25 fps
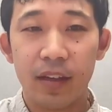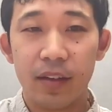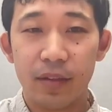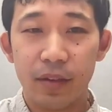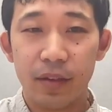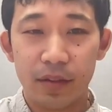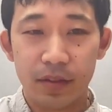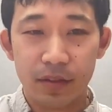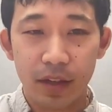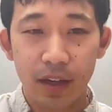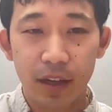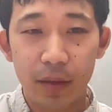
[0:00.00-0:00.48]

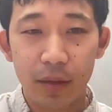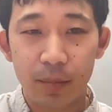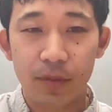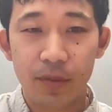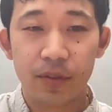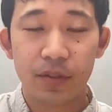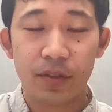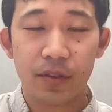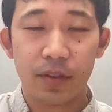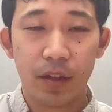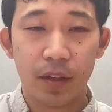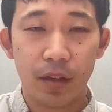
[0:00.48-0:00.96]
the
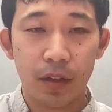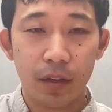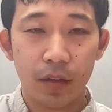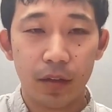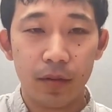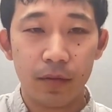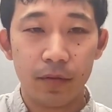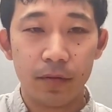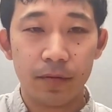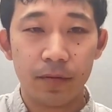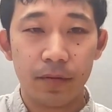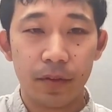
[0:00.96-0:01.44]
types
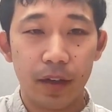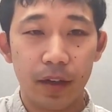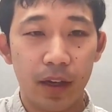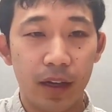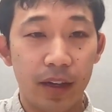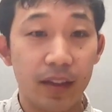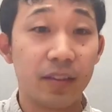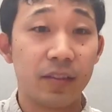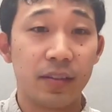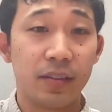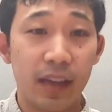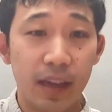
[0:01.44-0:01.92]
of
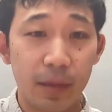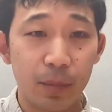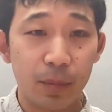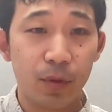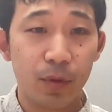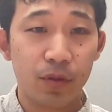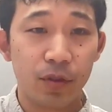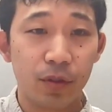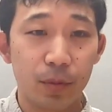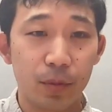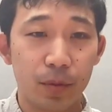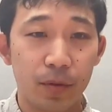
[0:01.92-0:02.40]

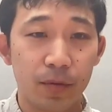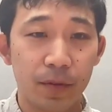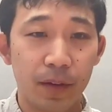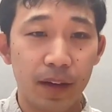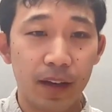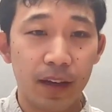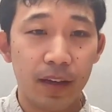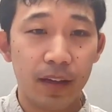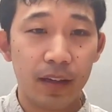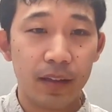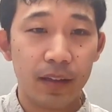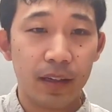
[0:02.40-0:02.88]
examples you
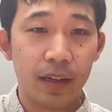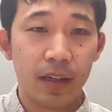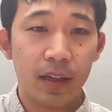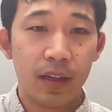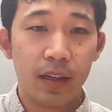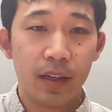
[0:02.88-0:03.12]
provide.